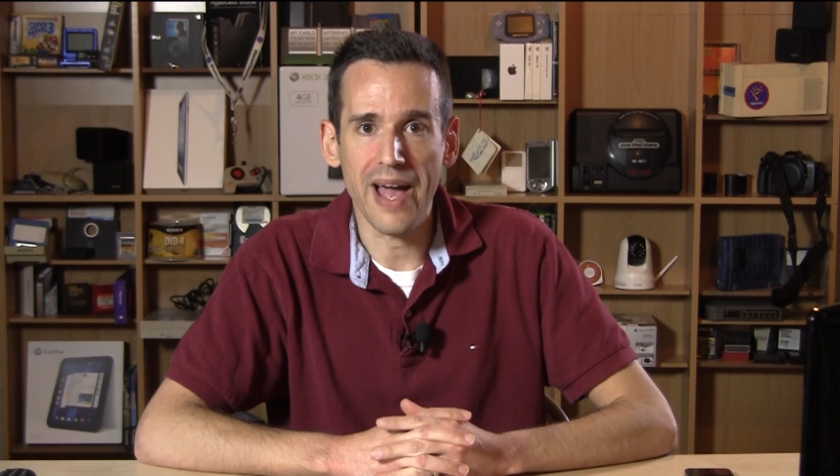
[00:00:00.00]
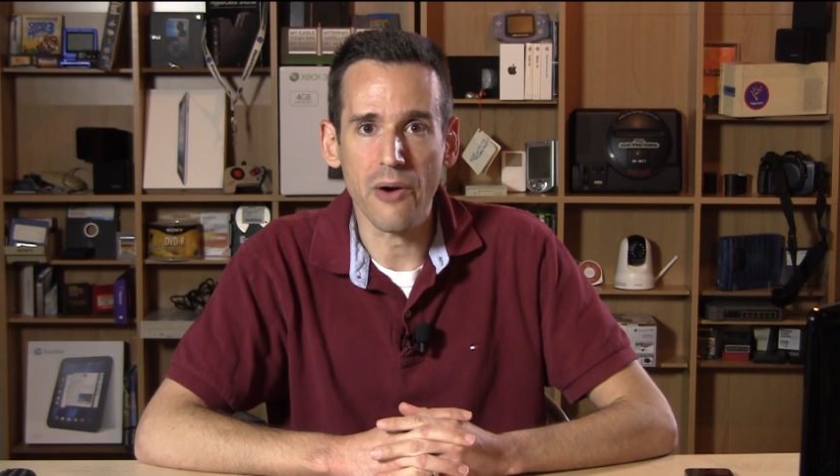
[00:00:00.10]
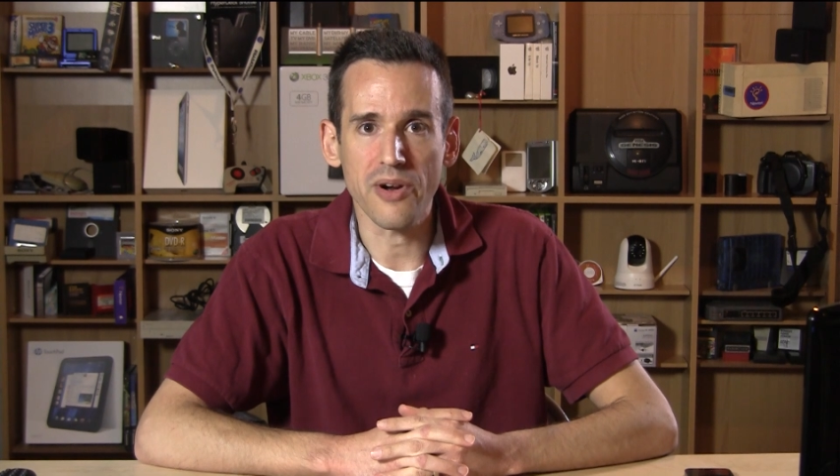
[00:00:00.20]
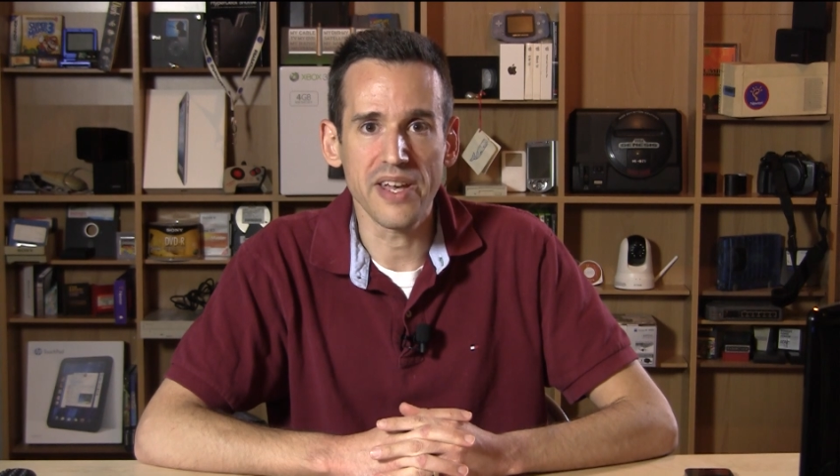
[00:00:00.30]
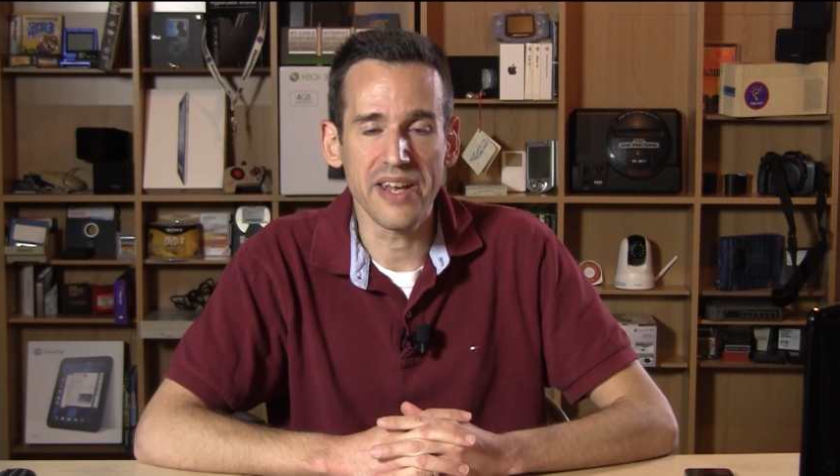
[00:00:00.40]

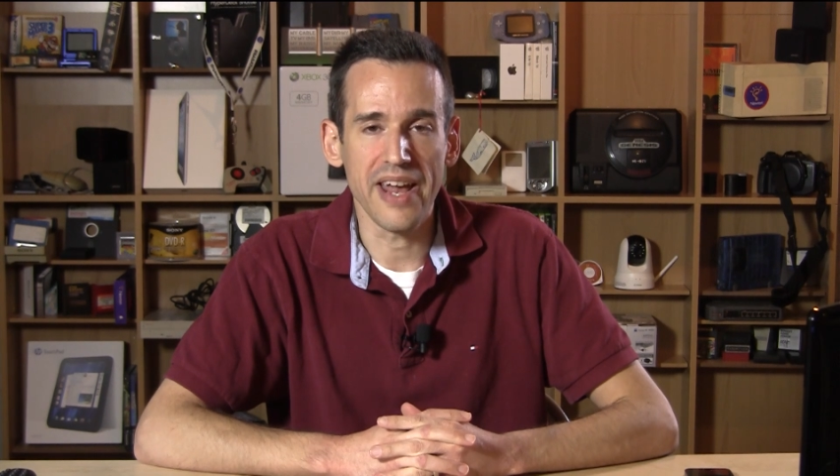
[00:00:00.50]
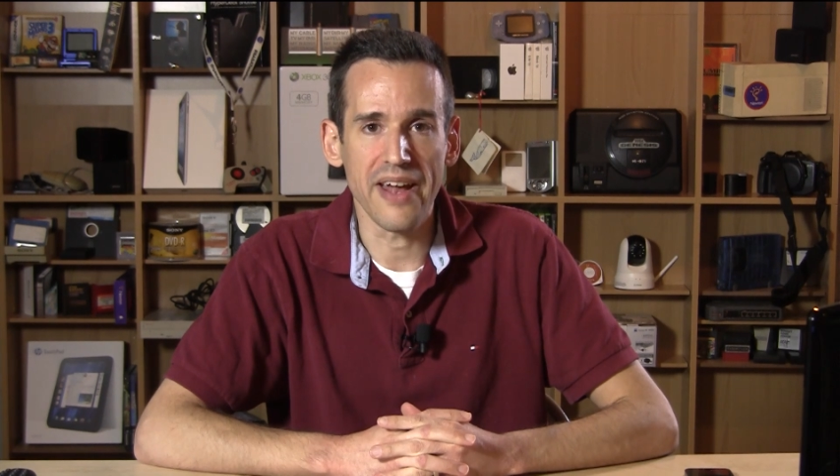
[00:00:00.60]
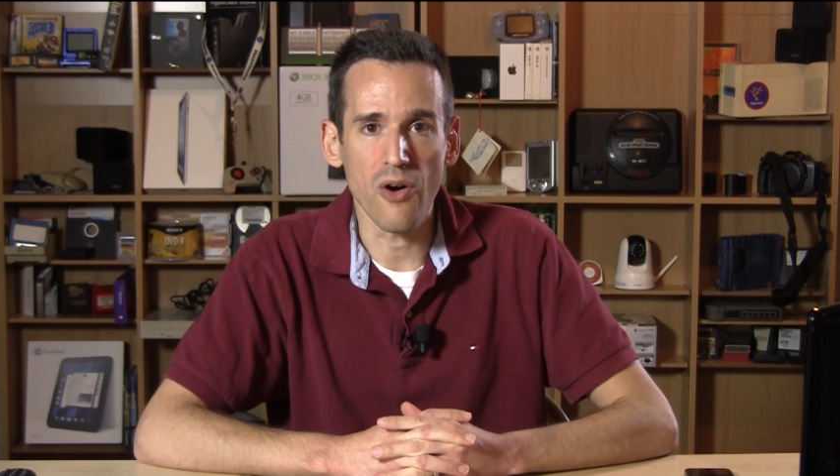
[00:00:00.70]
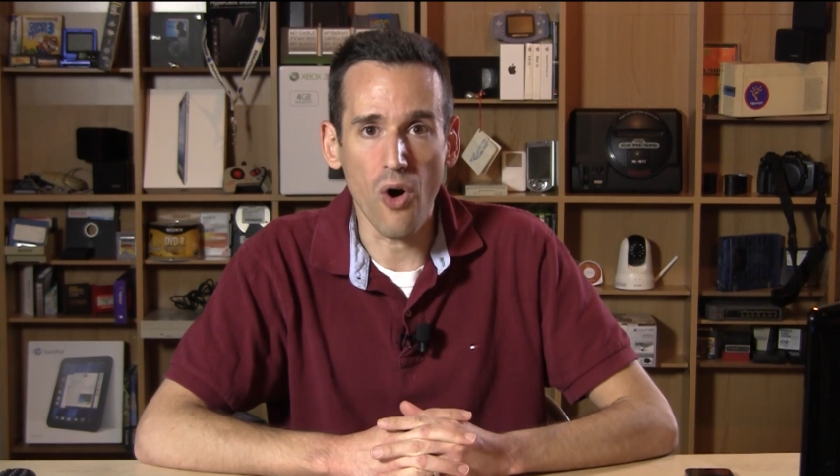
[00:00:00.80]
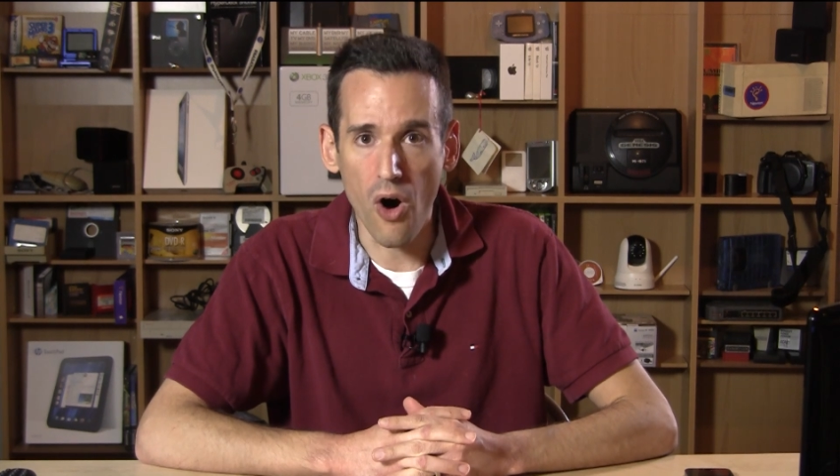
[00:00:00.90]
power hit at
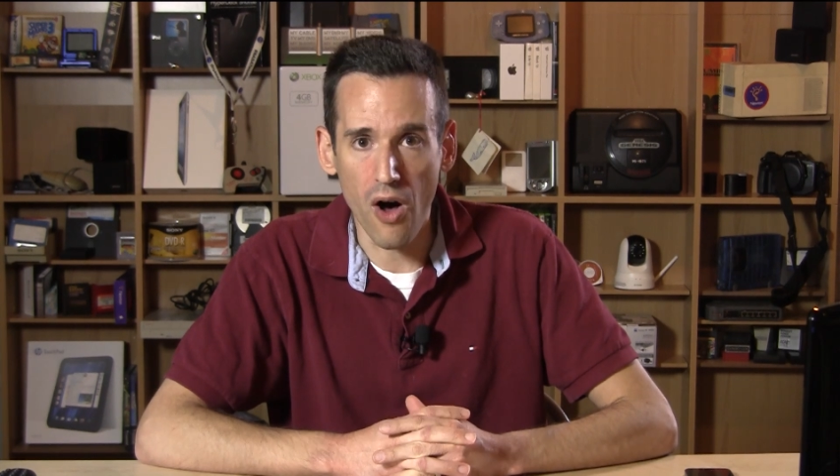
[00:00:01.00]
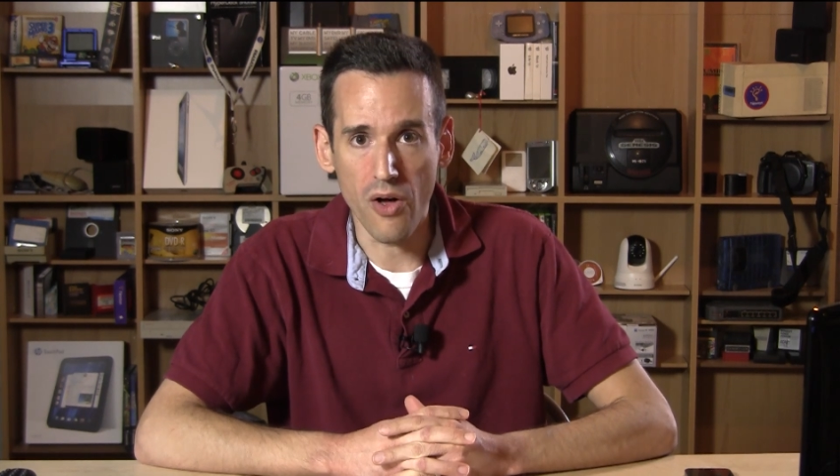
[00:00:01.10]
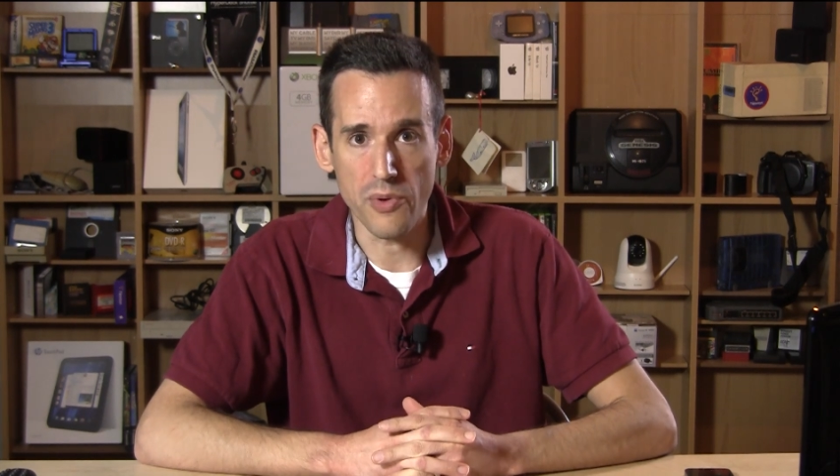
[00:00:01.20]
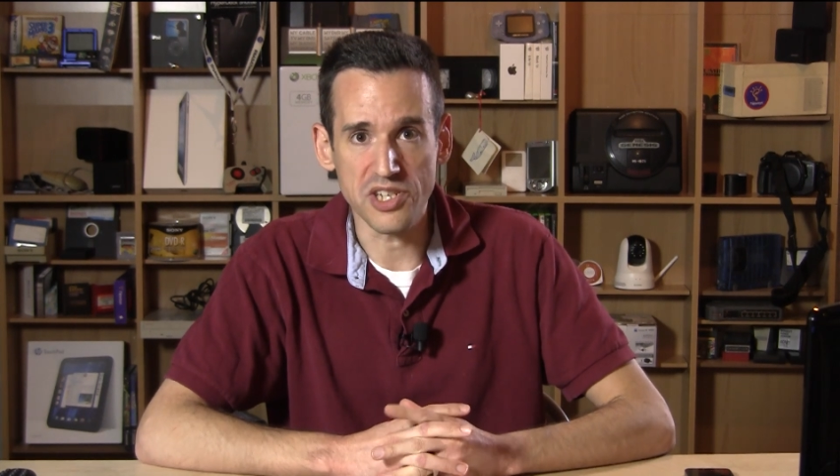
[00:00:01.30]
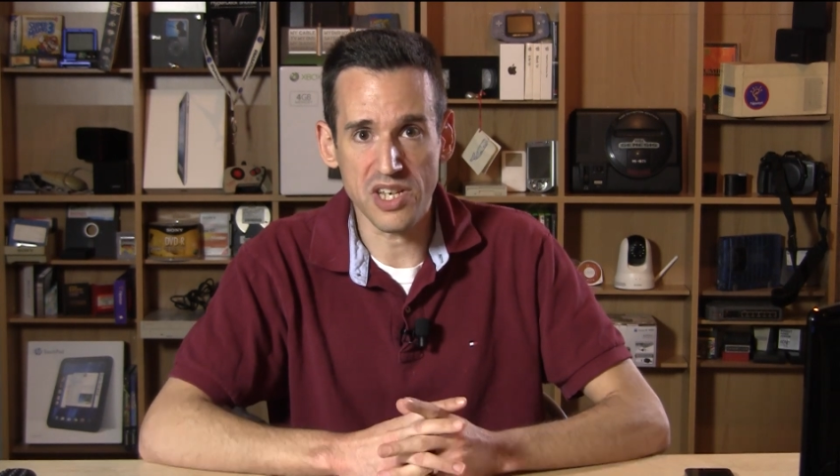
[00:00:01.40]

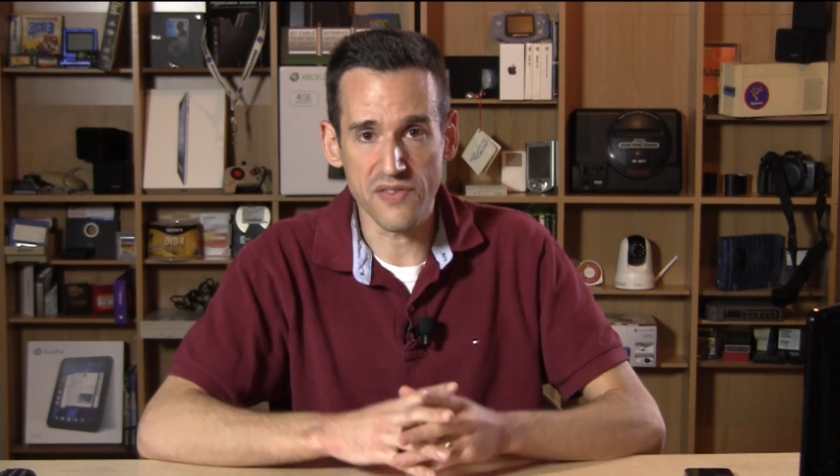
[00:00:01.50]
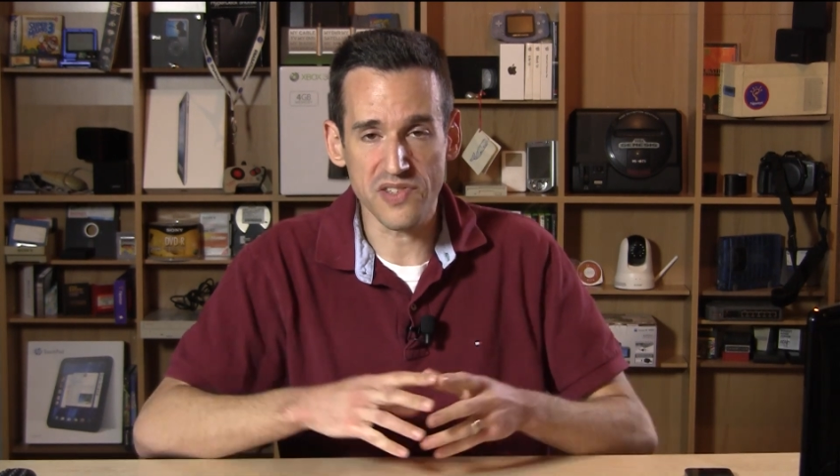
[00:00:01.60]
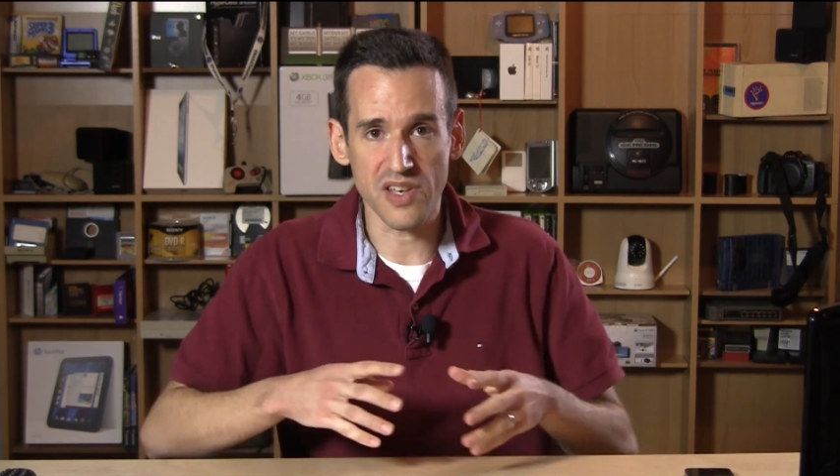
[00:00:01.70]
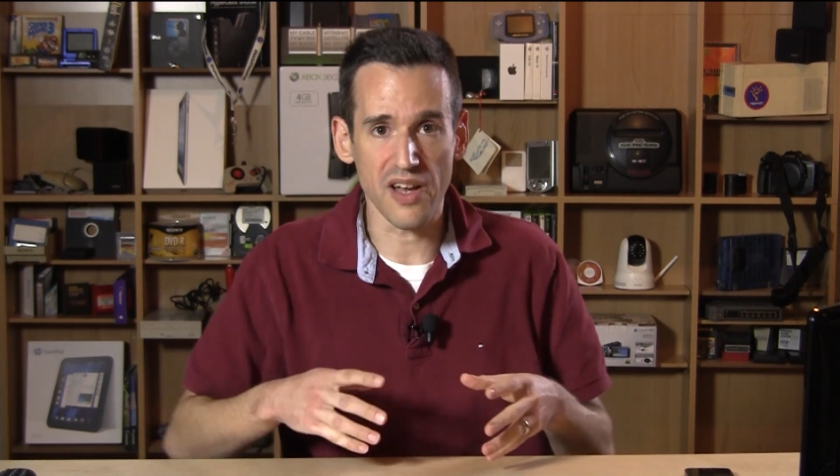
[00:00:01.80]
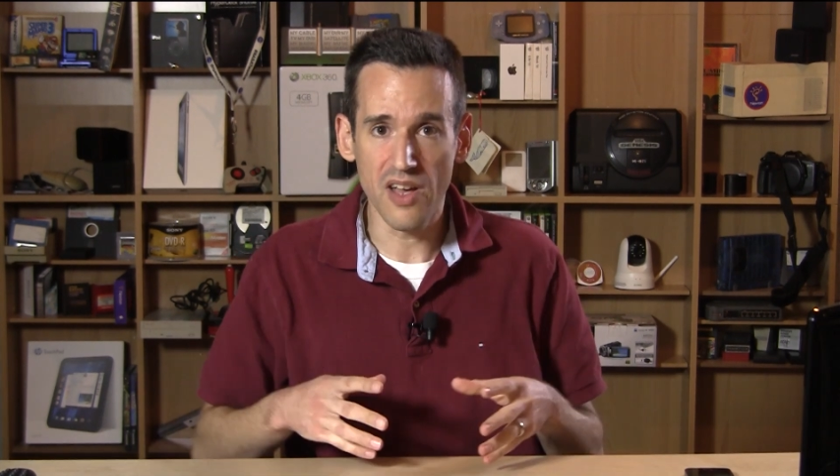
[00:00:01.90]
all, which
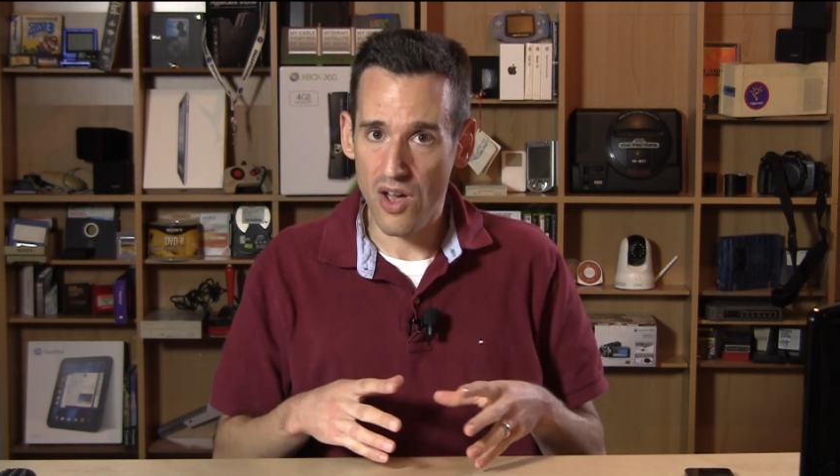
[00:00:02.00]
gives uh,